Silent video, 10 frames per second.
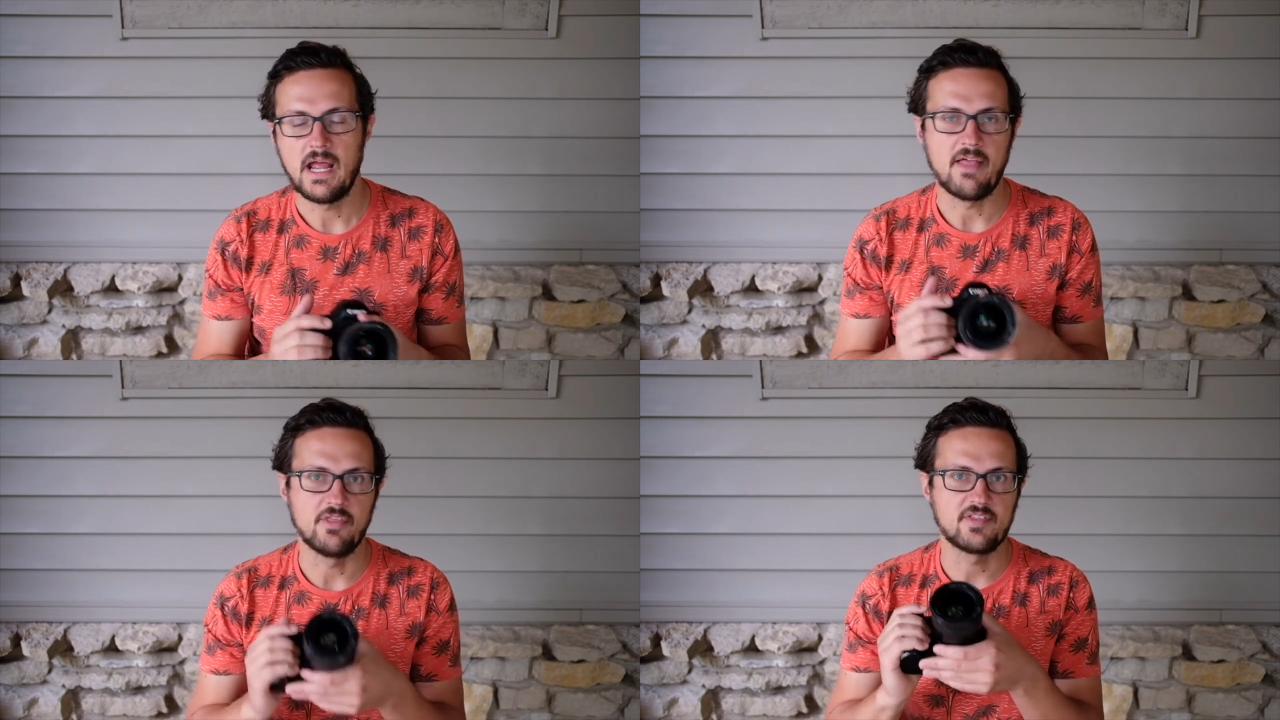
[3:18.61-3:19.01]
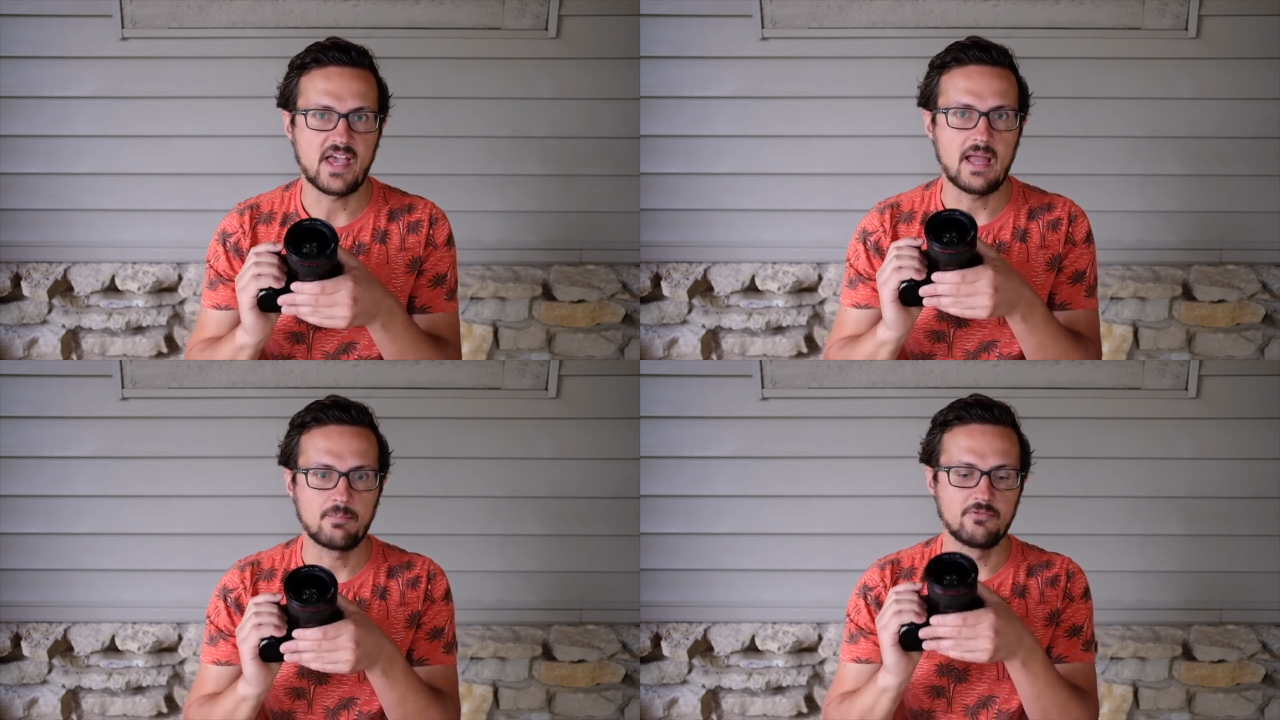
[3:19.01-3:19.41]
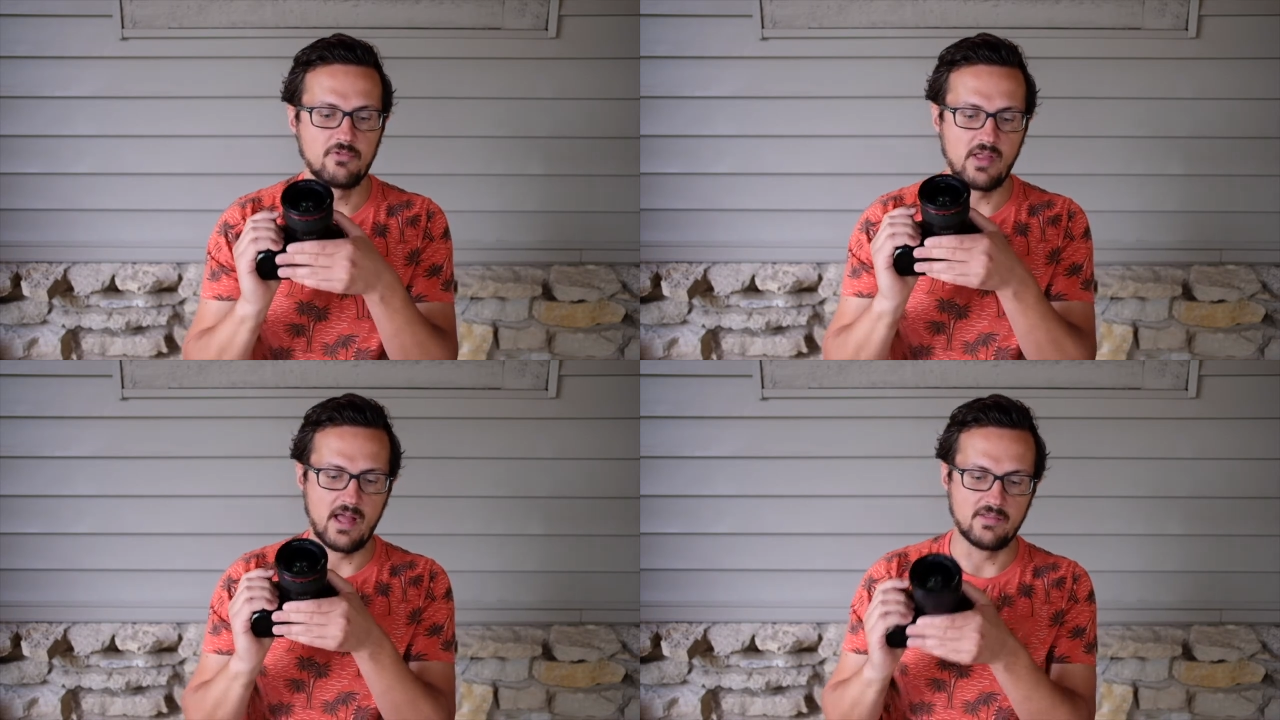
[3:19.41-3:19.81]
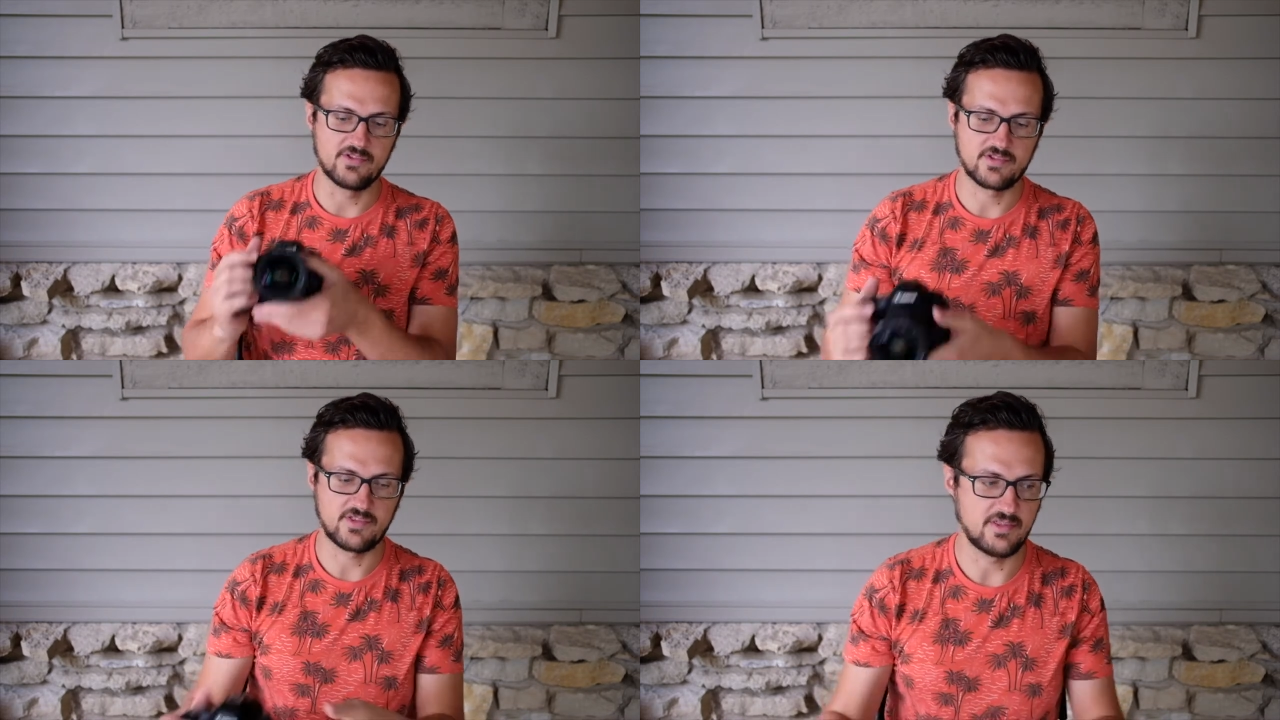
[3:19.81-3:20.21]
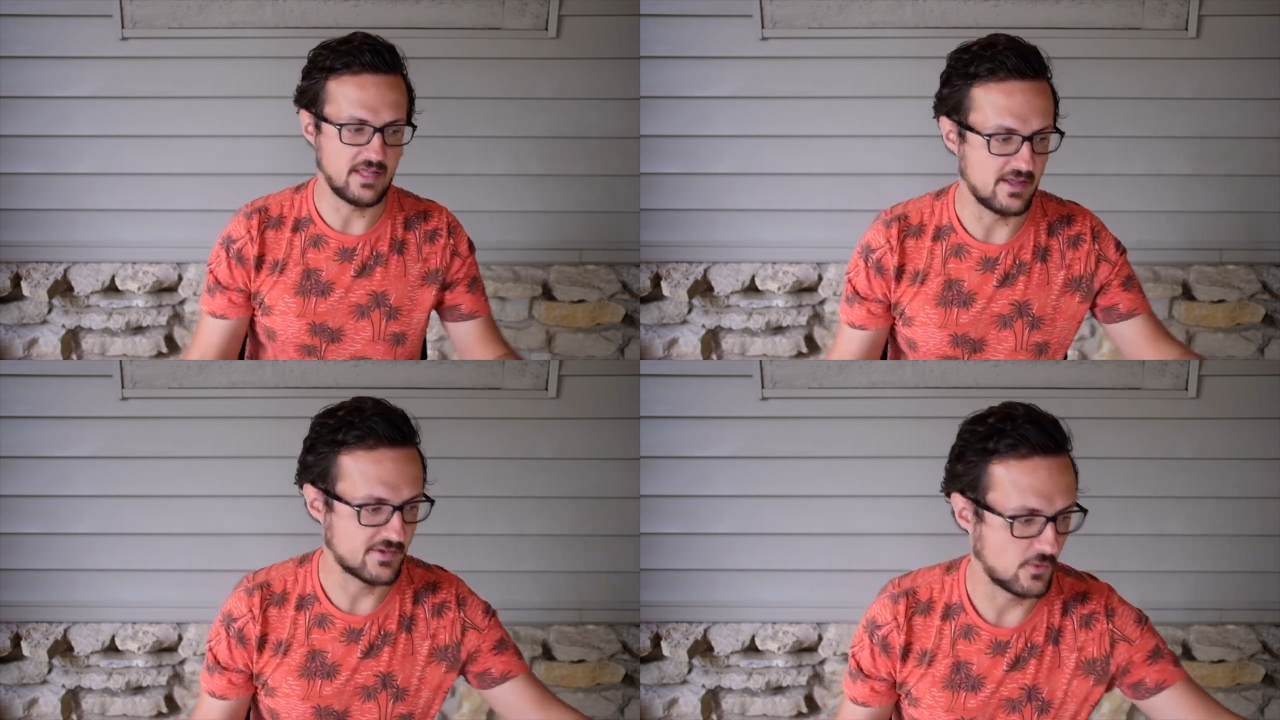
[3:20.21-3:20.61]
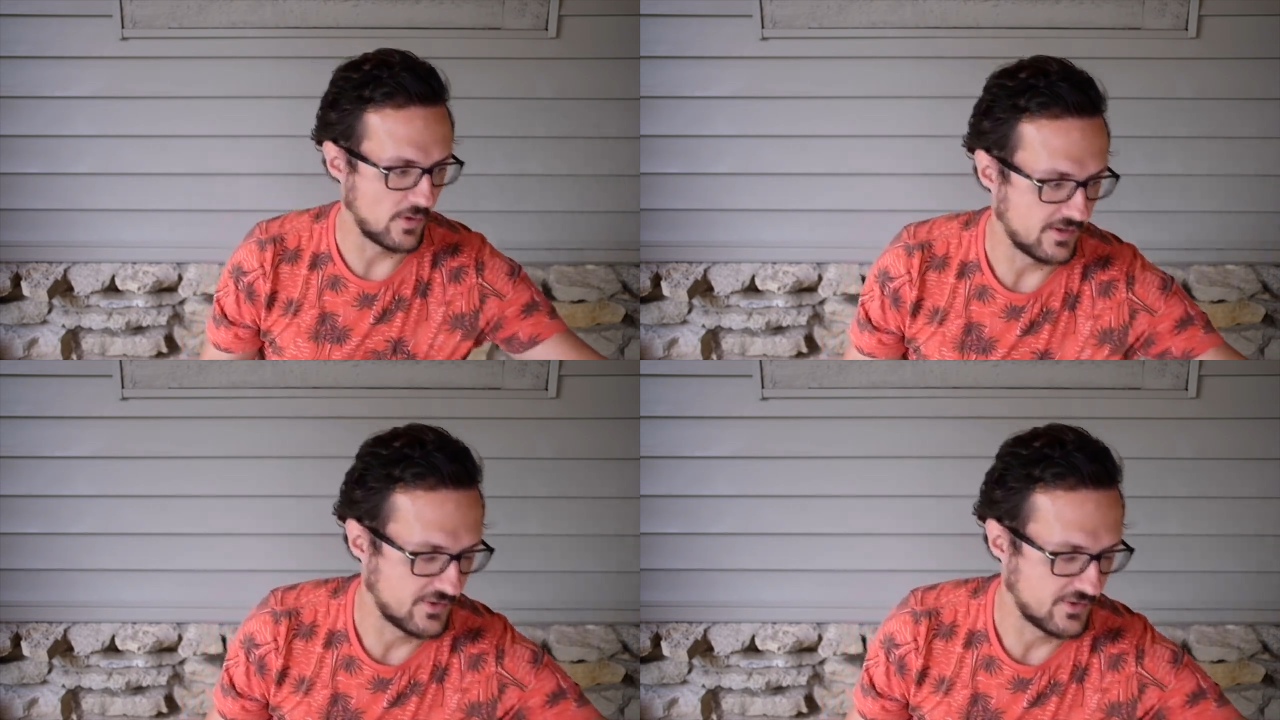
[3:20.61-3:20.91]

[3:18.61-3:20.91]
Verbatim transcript: and the type of lens is going